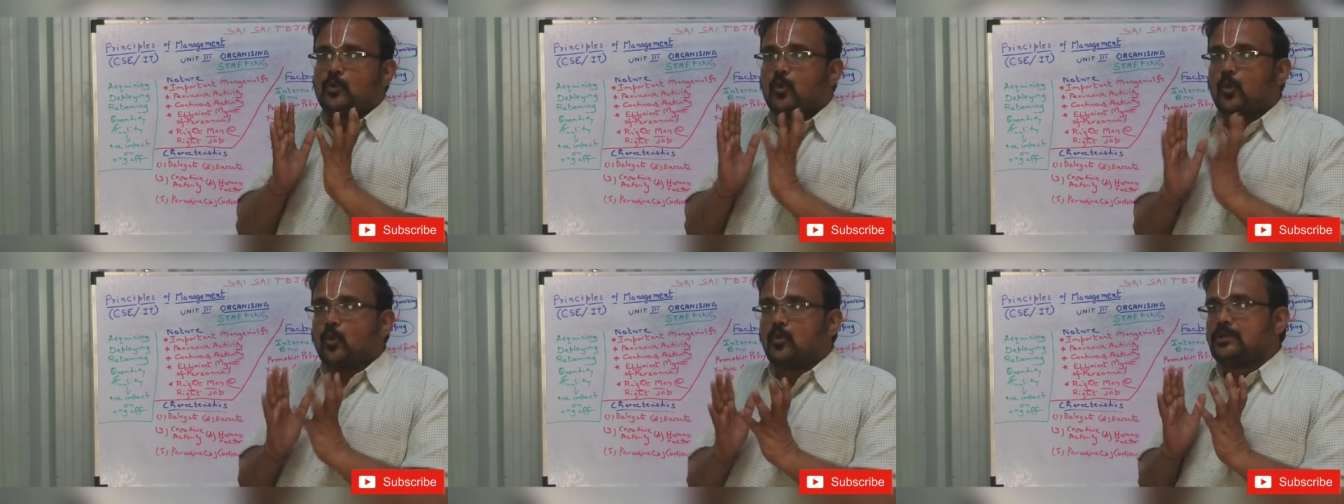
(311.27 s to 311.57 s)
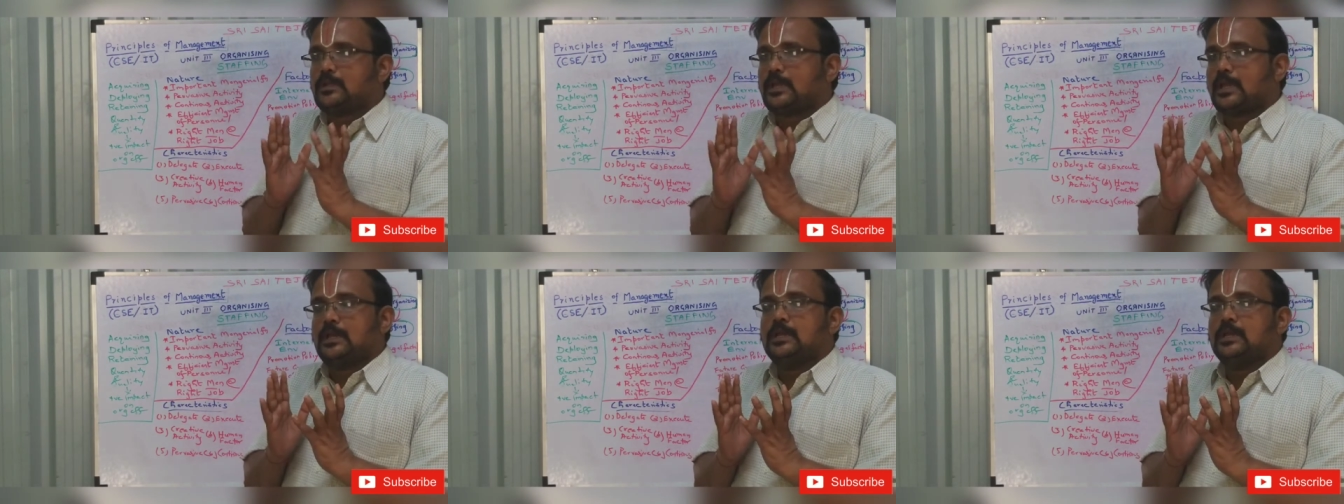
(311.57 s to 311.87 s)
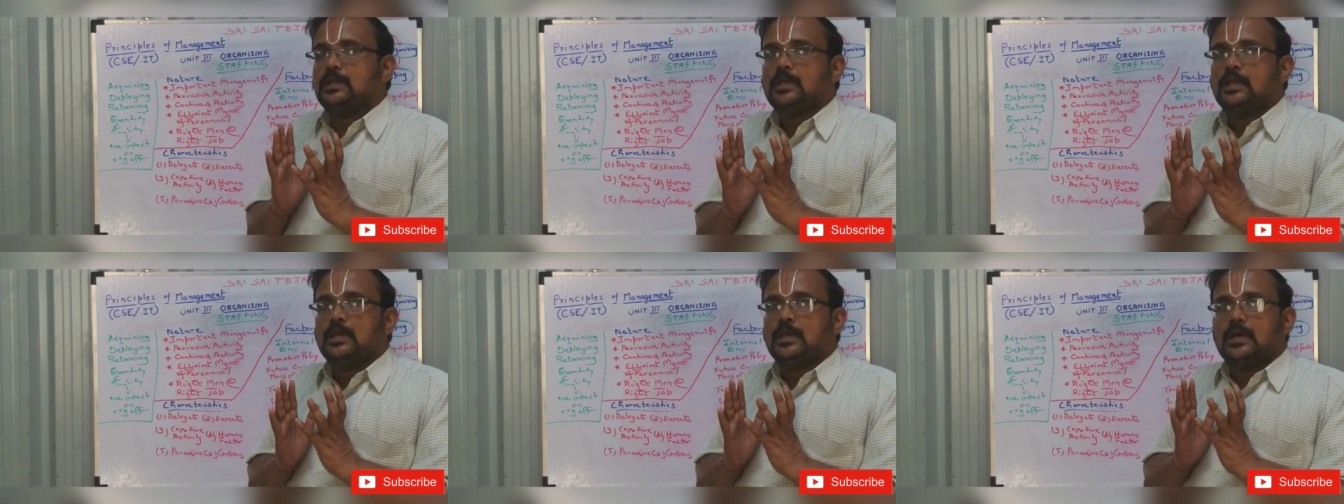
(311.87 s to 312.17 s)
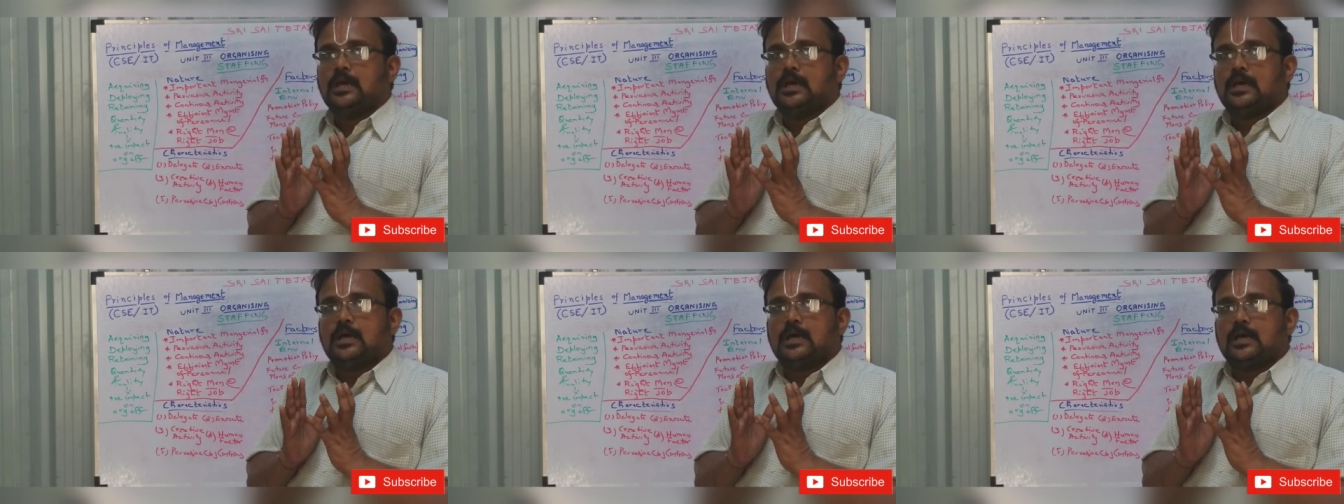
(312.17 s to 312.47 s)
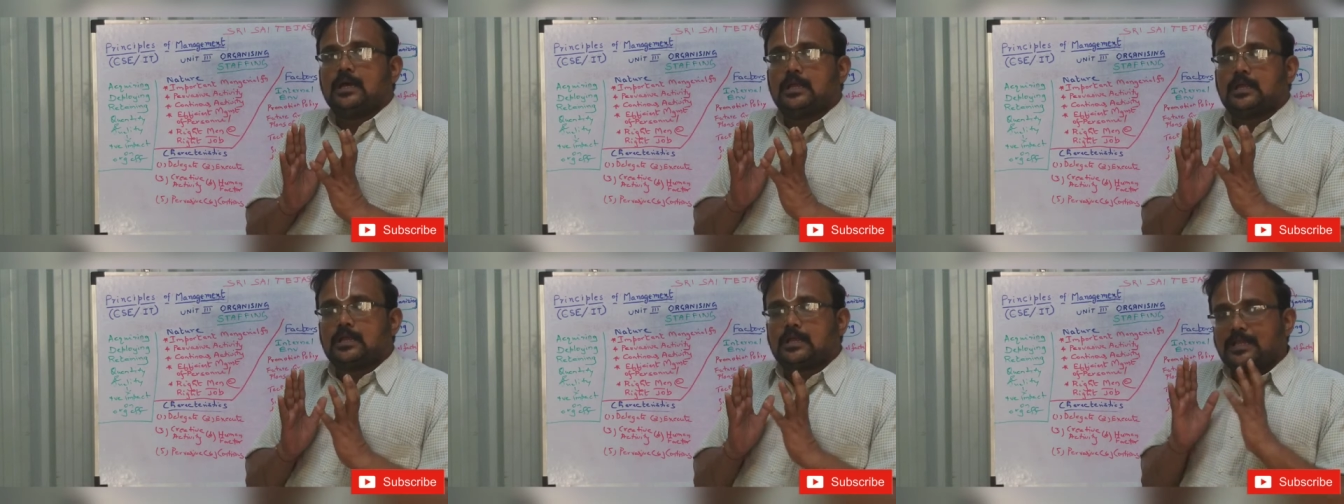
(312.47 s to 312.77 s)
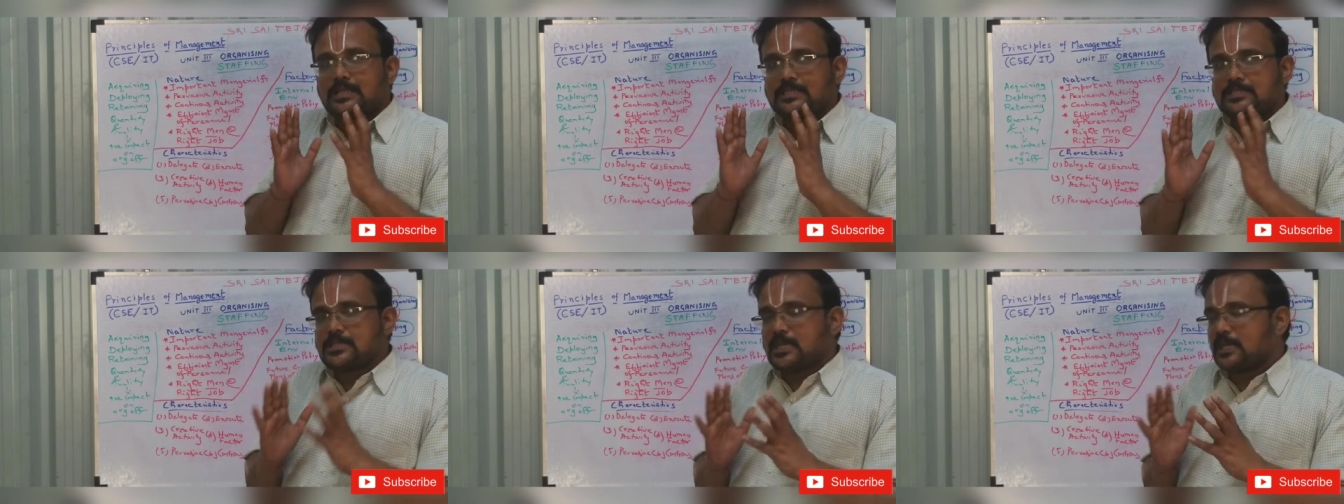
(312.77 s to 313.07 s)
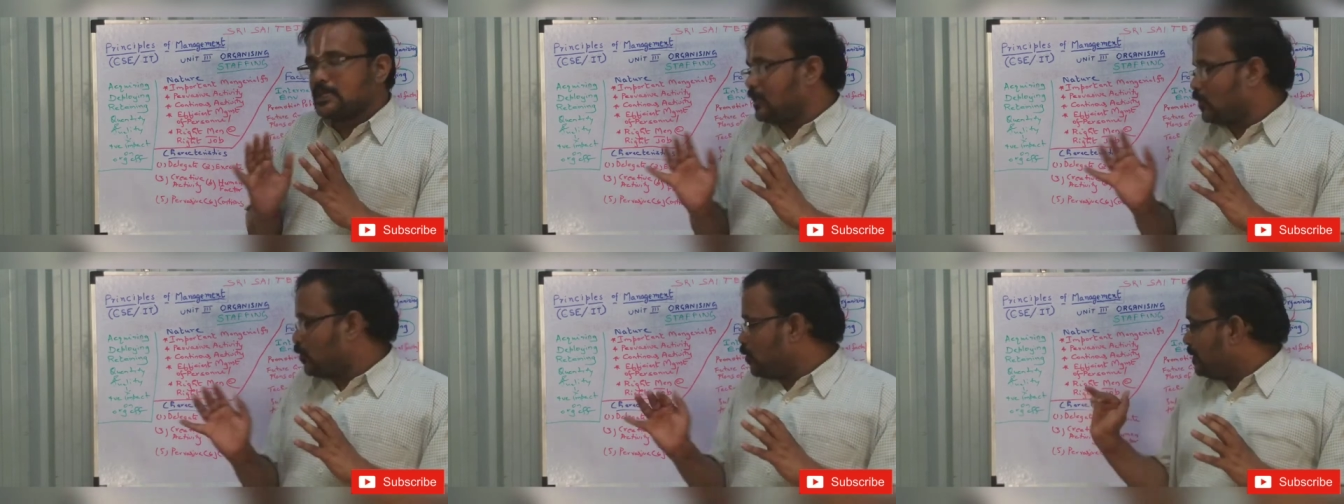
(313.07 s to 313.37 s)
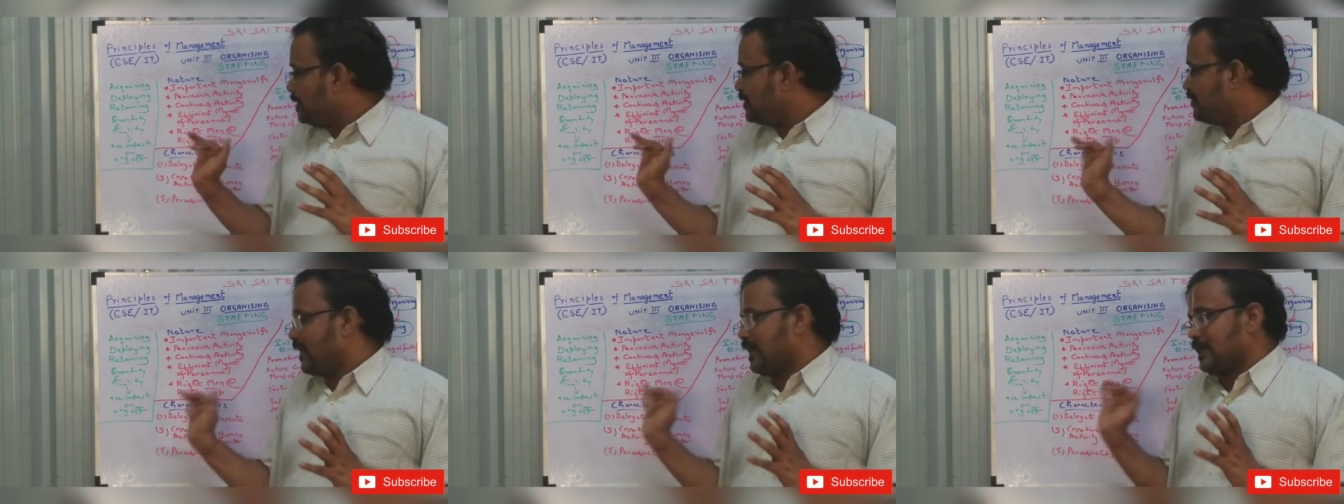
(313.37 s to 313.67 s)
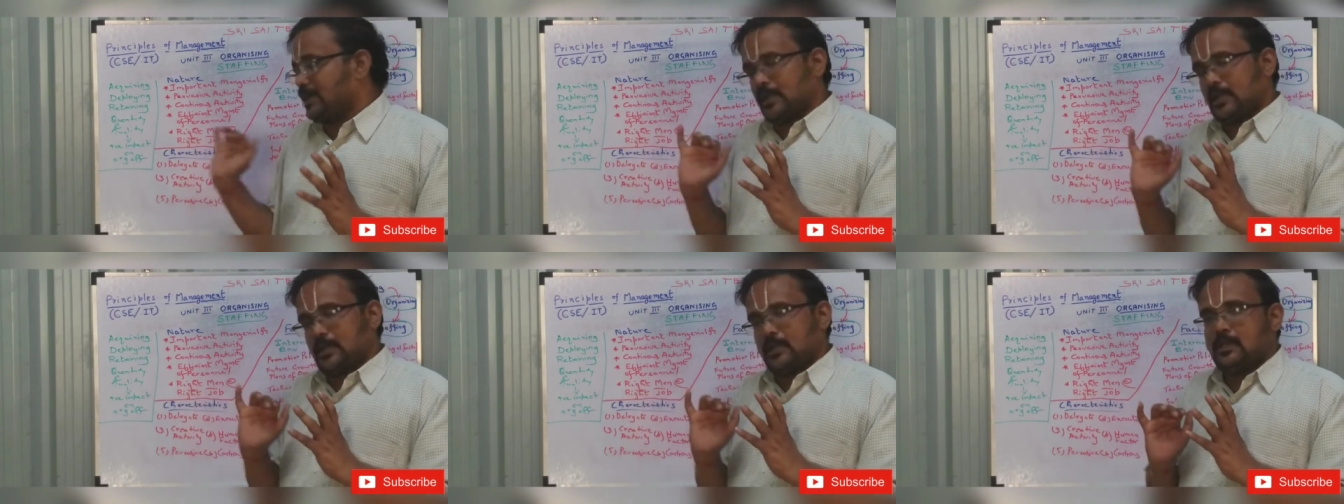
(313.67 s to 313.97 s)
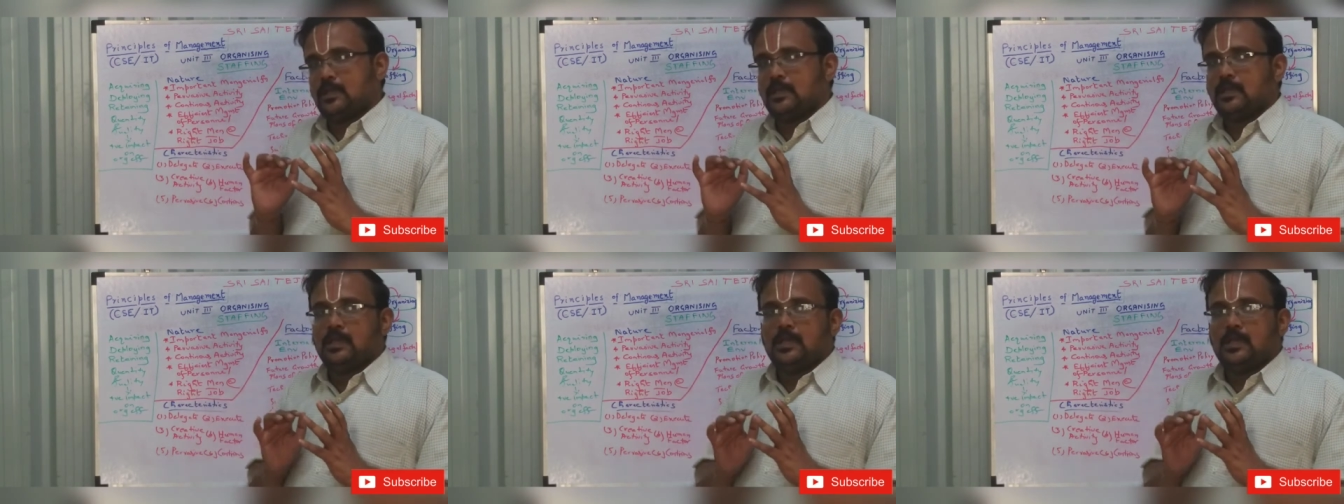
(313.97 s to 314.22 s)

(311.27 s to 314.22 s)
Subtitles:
don't consider the human factor.